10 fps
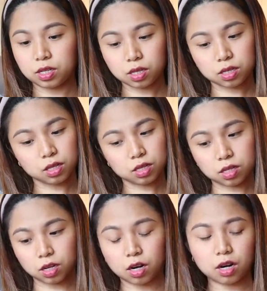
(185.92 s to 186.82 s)
this is the
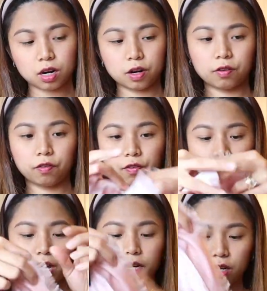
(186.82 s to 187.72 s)
scarf.
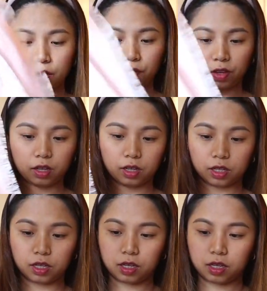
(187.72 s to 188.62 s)
I love
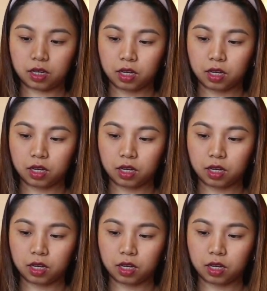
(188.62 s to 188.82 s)
it.